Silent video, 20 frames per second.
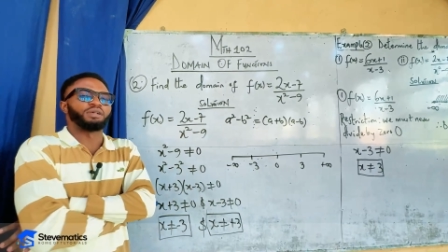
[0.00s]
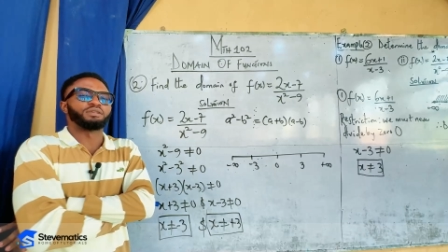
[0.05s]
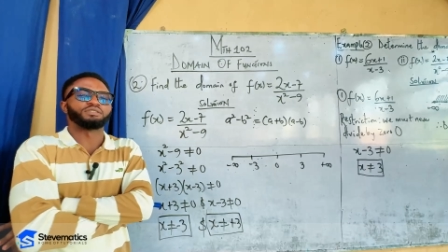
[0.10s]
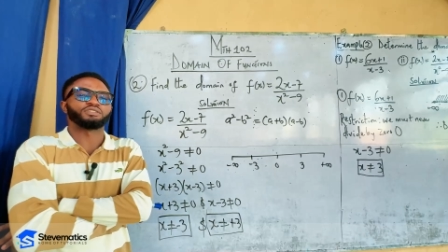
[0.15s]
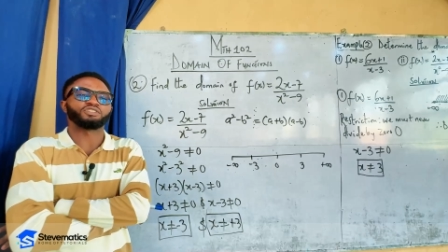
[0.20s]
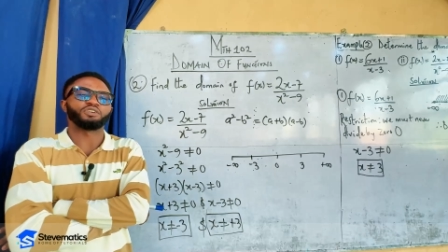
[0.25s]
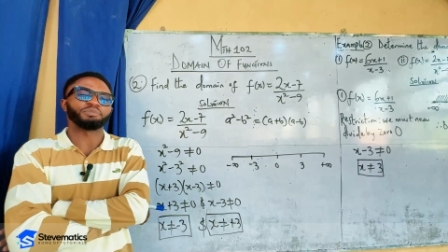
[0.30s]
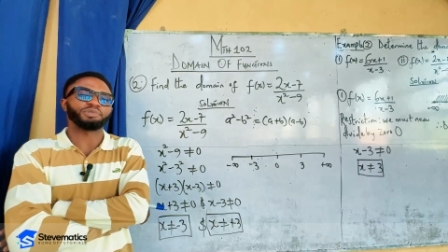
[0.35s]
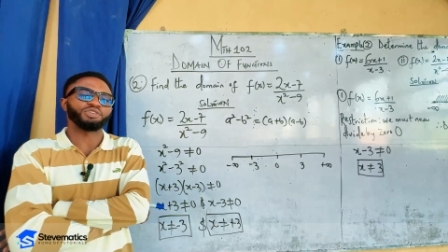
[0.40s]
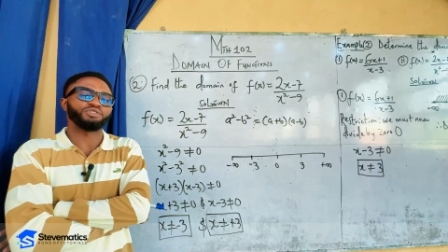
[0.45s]

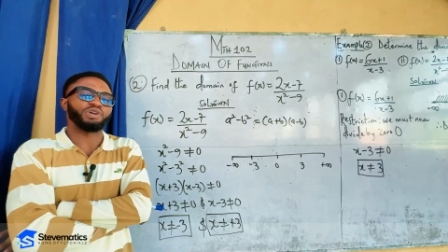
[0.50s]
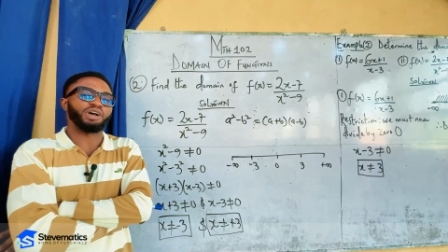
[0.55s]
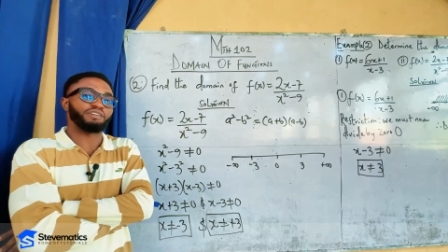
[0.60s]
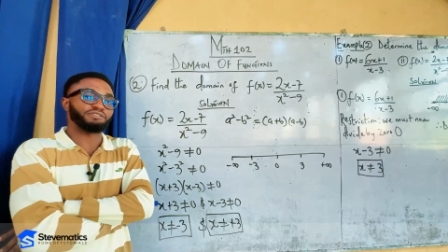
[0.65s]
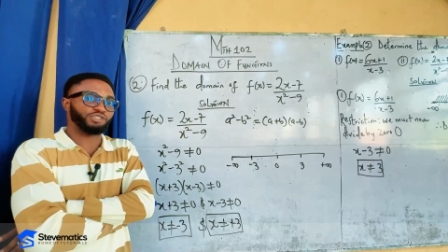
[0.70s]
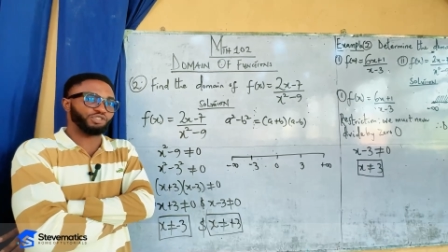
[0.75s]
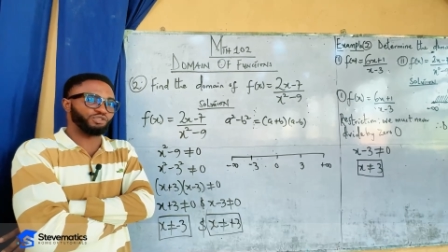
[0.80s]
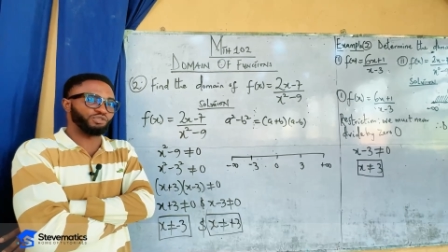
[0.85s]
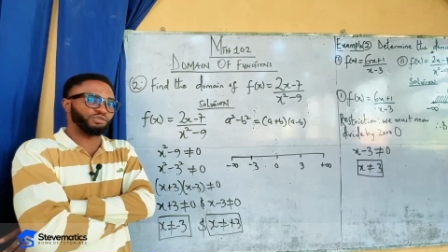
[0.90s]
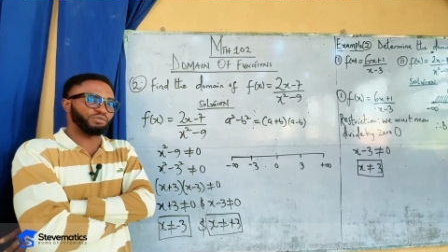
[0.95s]
Something you
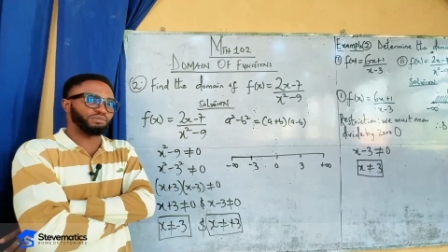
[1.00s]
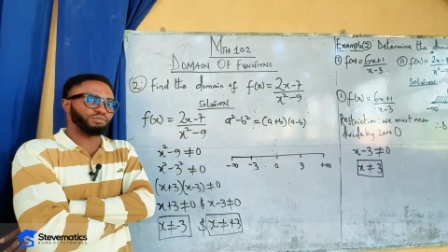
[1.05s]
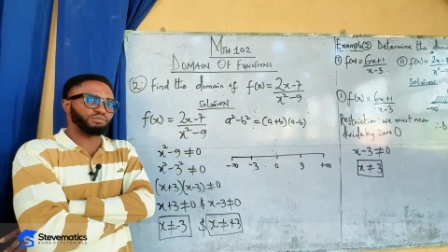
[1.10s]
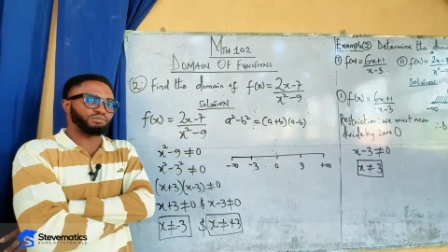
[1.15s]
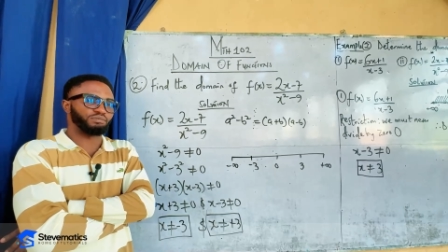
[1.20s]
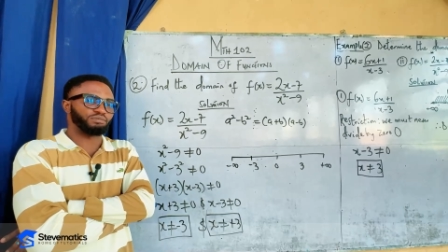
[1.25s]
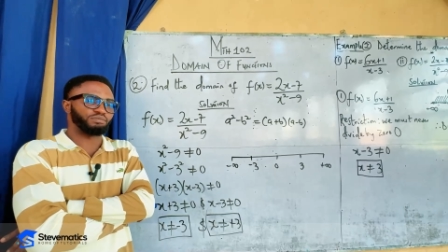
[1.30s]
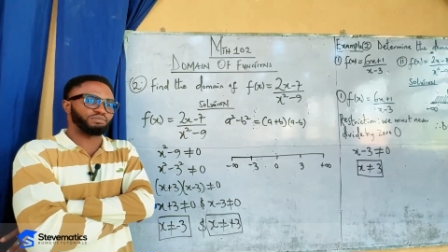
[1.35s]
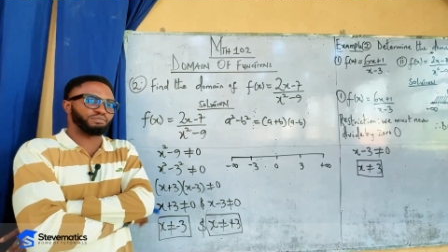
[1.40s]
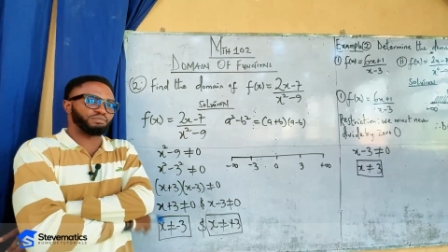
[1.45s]
have to
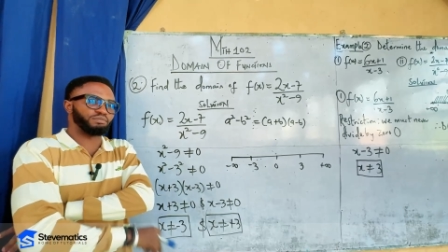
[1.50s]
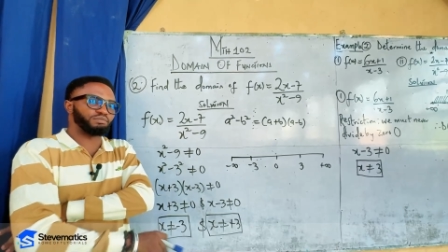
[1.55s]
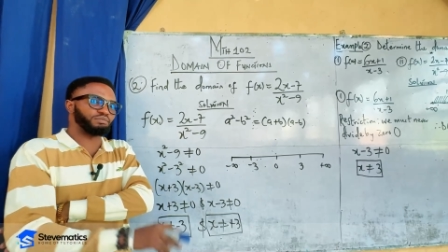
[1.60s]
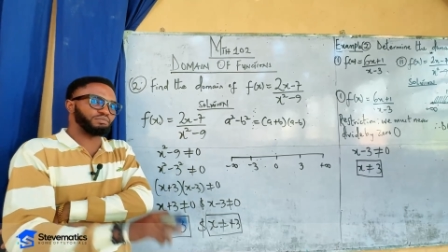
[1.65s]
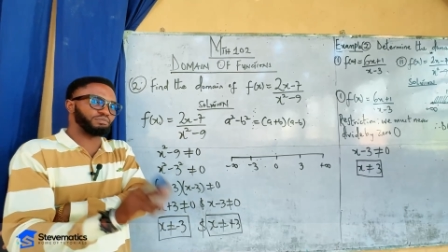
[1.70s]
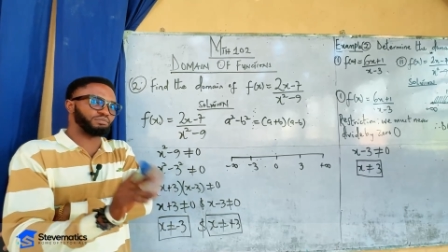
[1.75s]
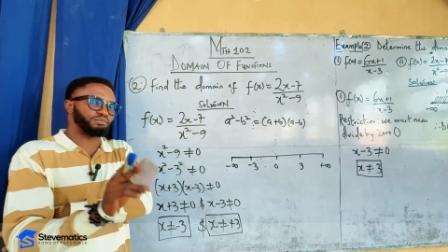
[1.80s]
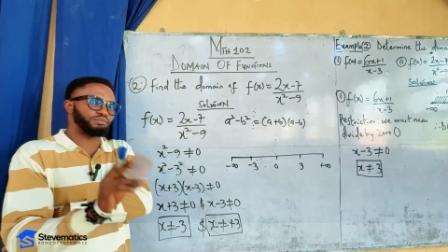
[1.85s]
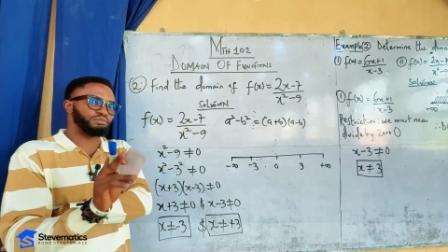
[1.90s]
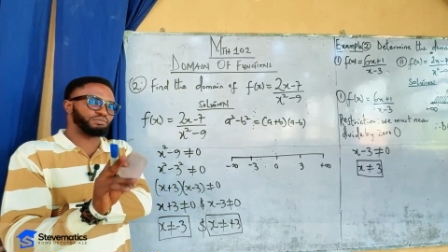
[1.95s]

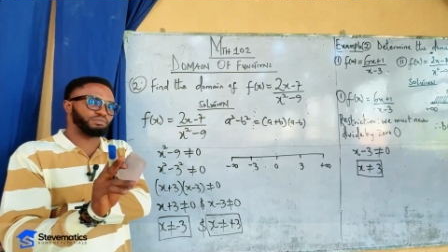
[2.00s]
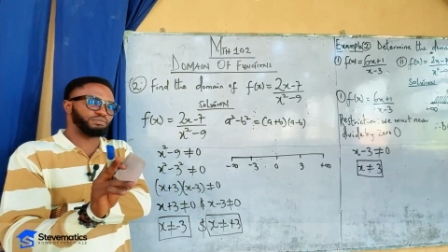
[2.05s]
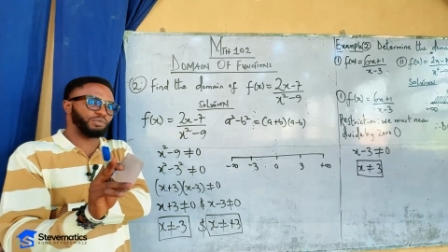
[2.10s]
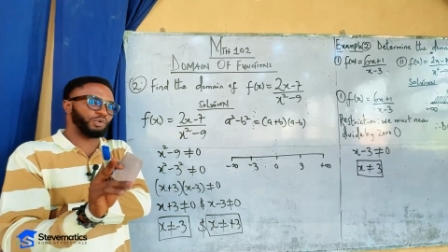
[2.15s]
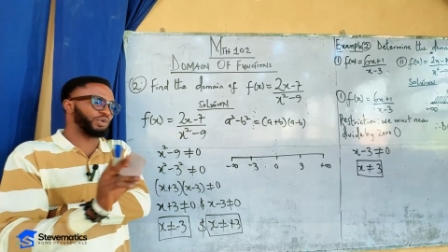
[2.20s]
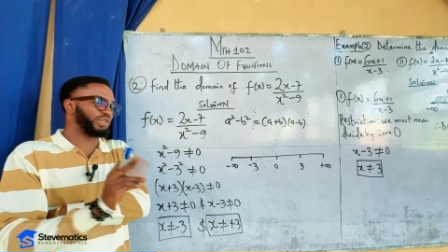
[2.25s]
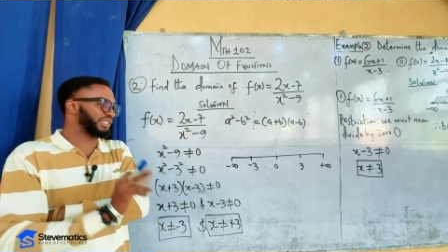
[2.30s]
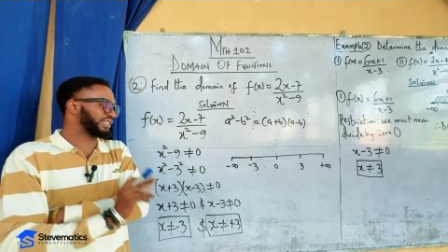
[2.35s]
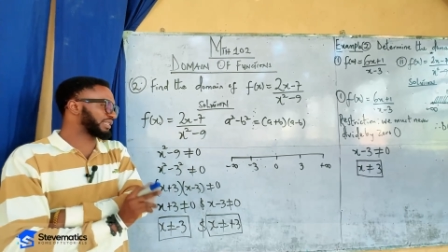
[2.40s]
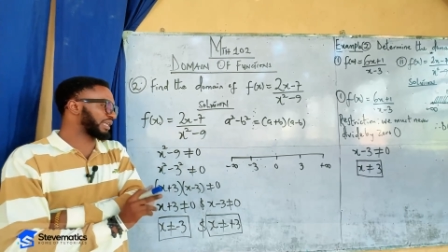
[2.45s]

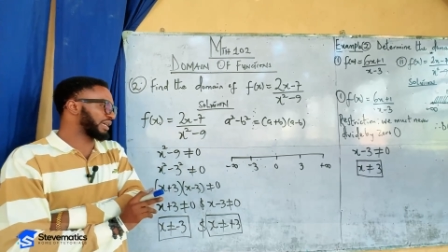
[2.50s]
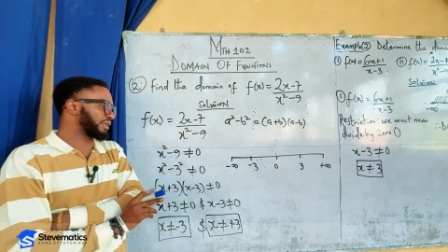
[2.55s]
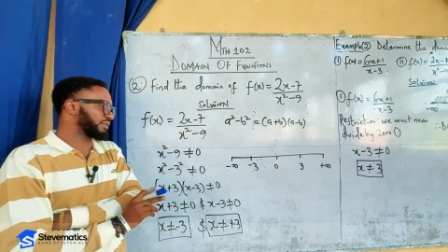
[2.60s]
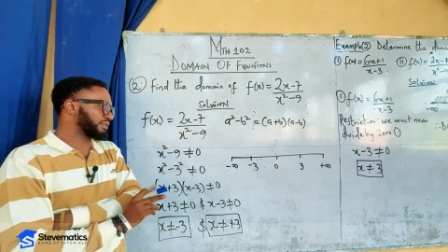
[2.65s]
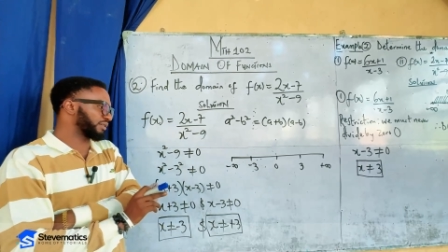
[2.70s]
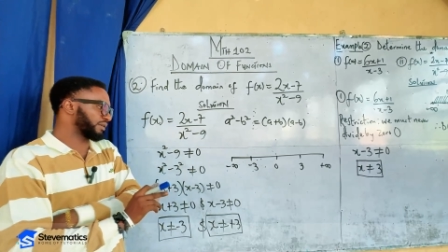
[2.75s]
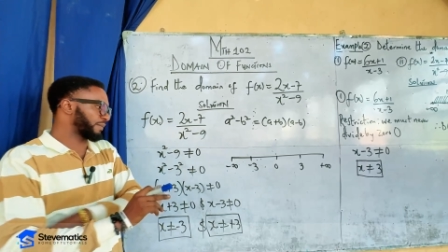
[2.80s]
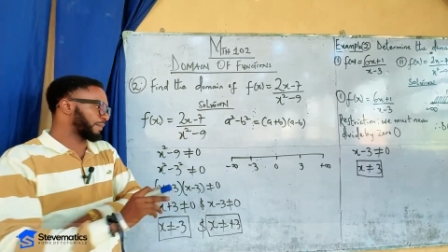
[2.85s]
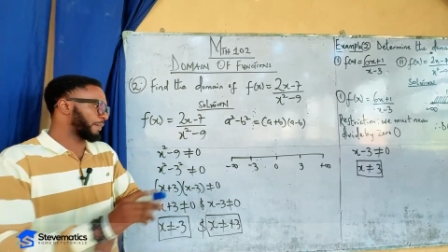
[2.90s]
understand.